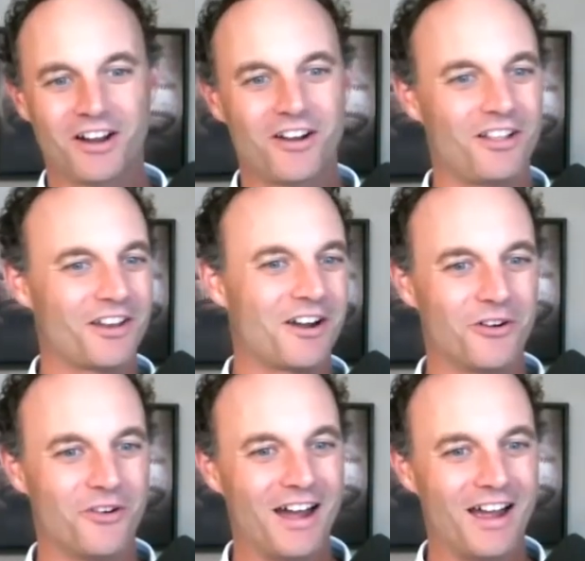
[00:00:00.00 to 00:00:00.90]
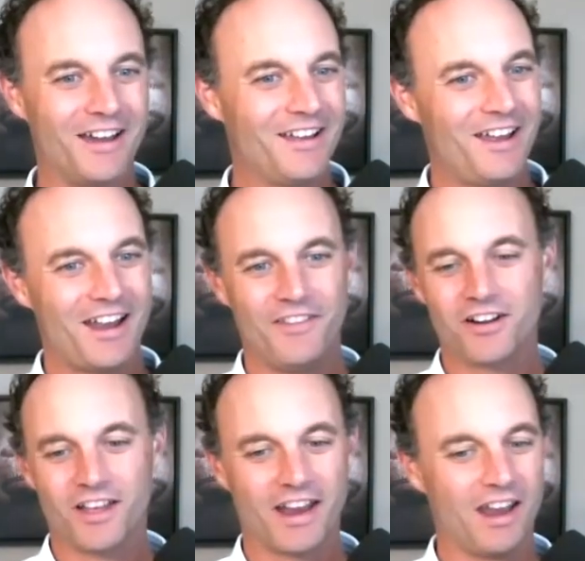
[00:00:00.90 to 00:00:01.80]
all in ROI. And they're
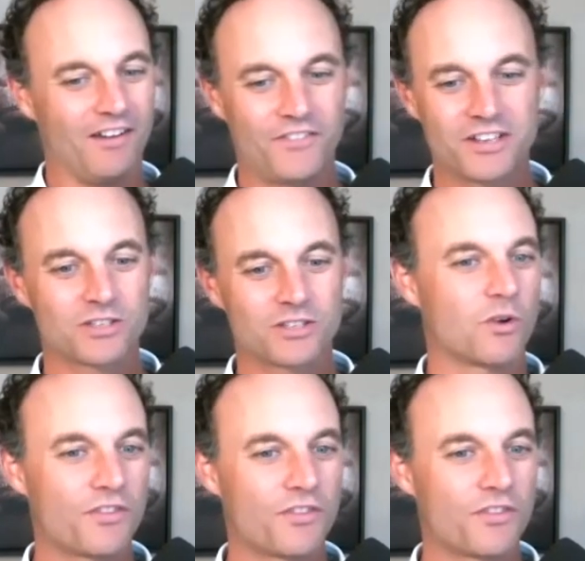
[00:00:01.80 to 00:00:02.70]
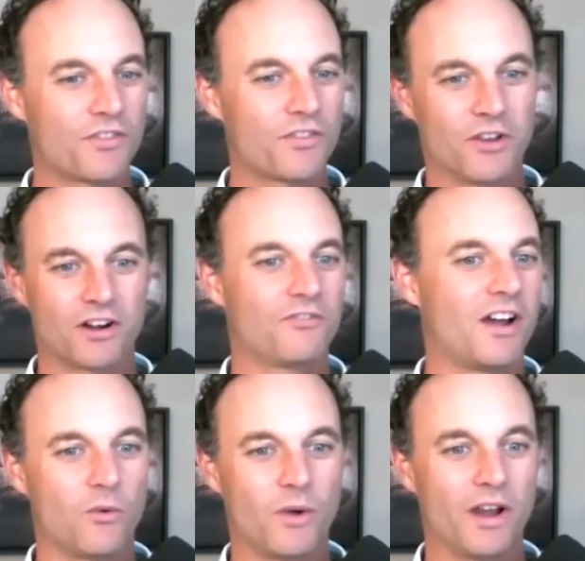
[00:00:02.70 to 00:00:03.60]
like, hey, if this is worth it to them, they're going to
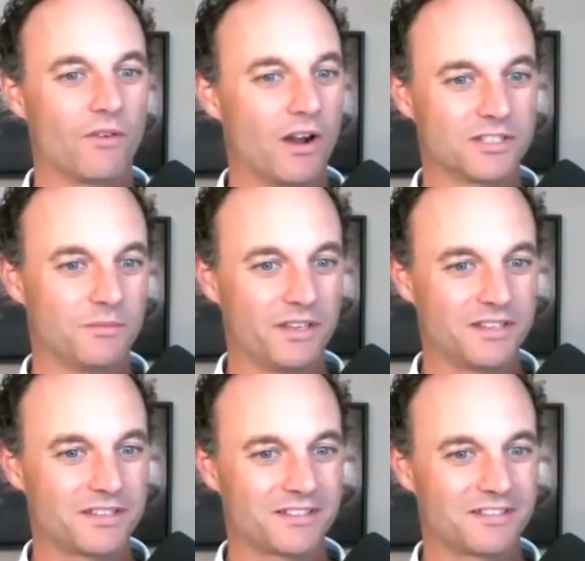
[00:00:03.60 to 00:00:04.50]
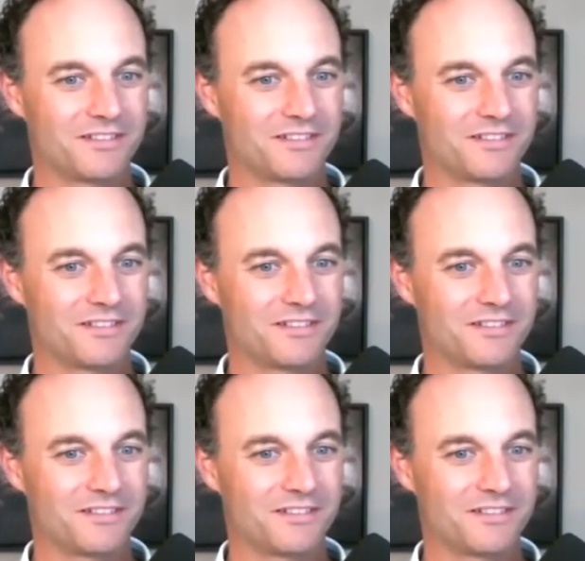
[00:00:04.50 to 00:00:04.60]
find a way around some of these